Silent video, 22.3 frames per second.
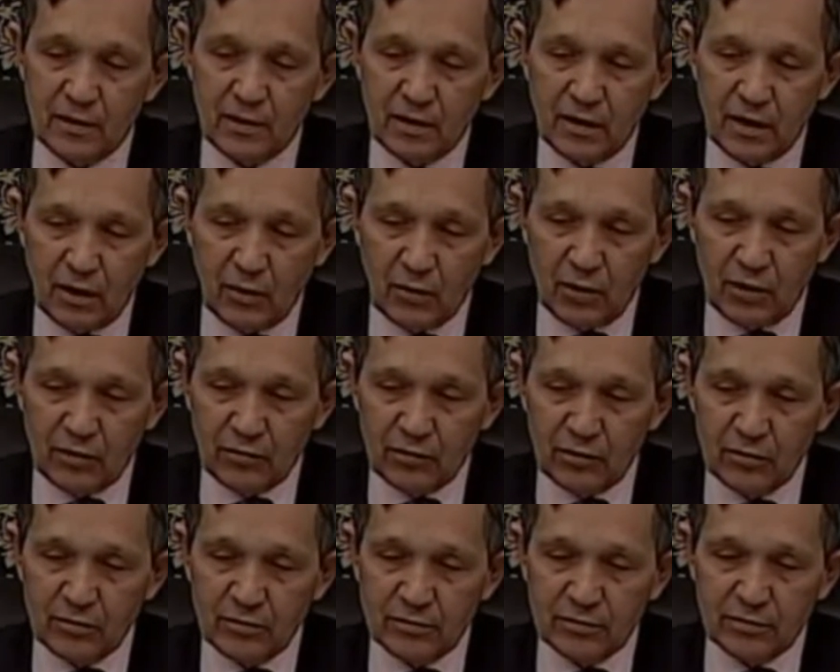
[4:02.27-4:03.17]

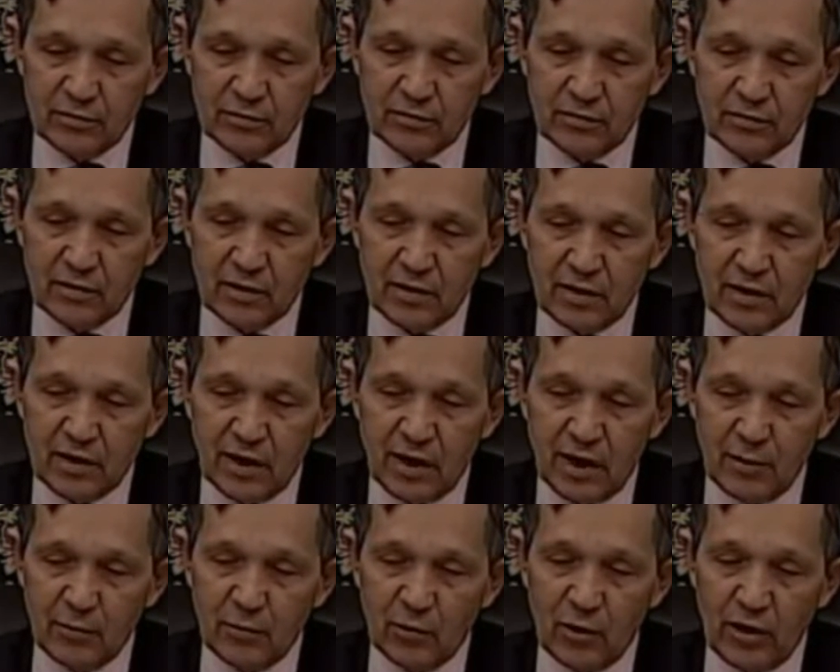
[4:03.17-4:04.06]
However,
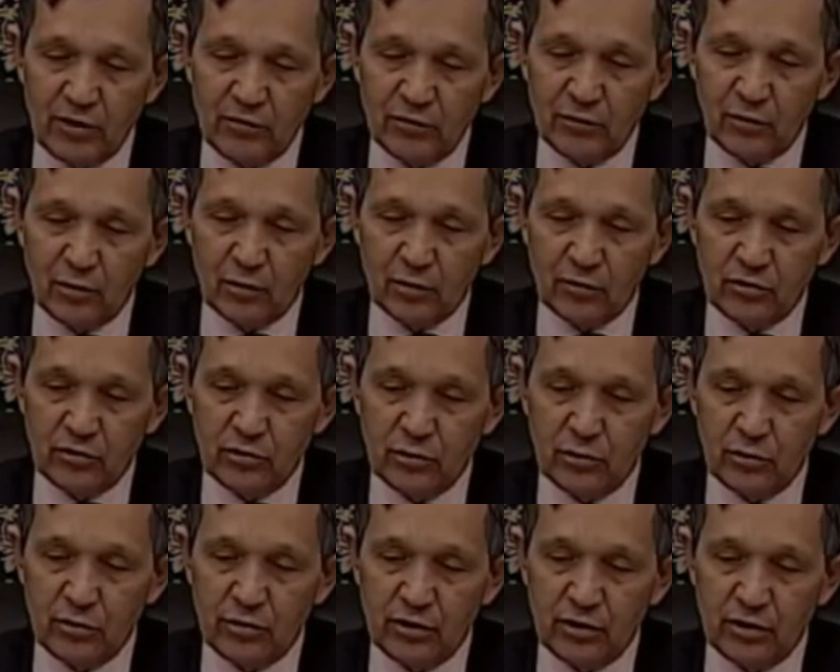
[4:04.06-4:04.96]
I'm grateful
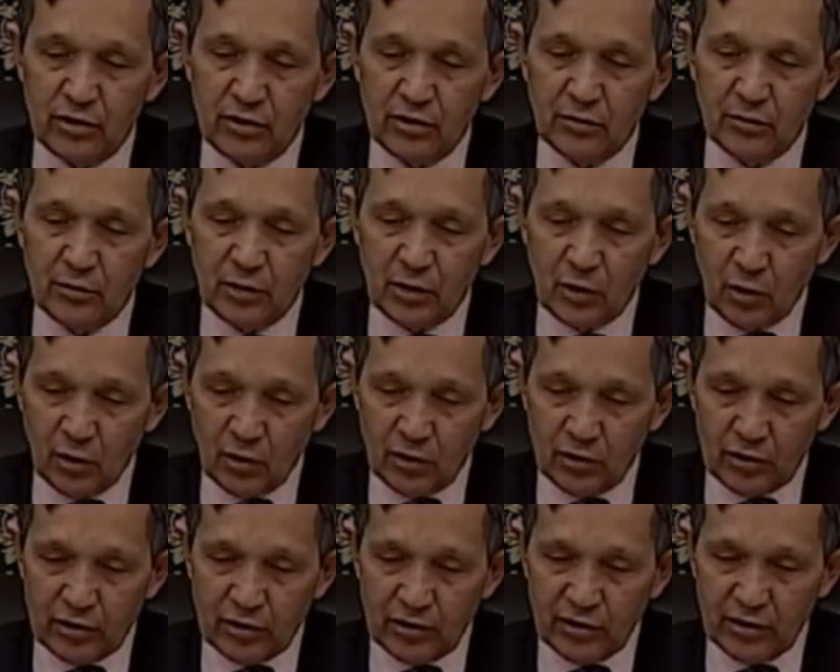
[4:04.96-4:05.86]
to the
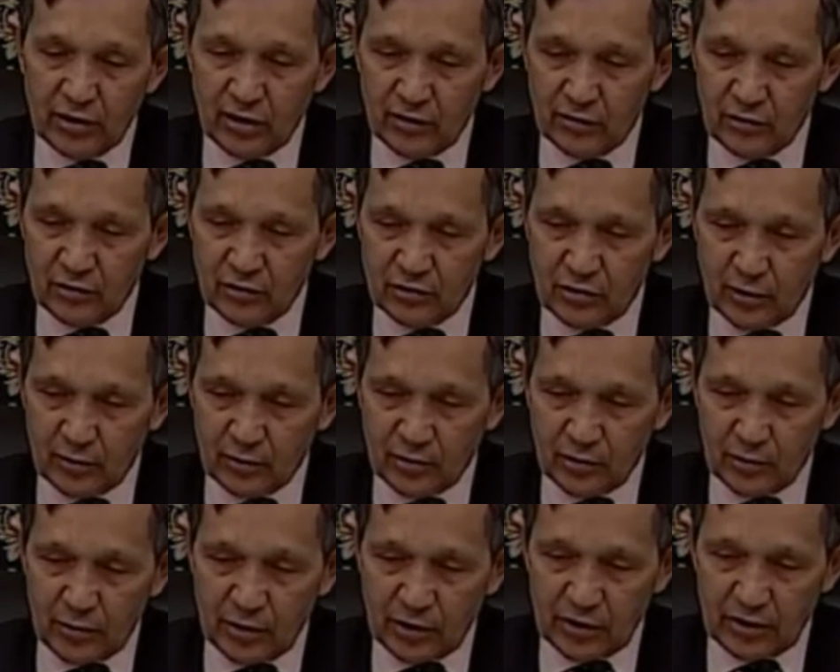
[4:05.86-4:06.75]
minority of the
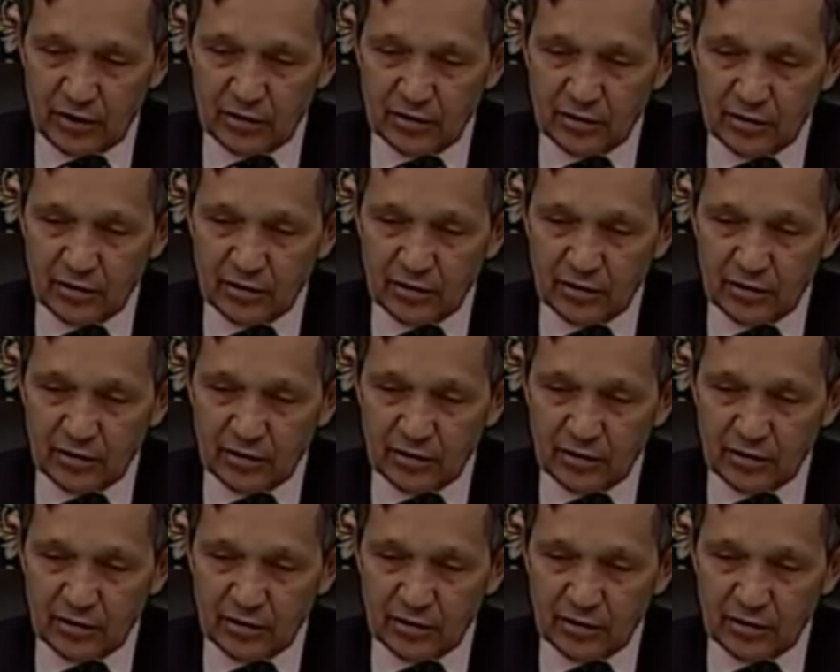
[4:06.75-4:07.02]
subcommittee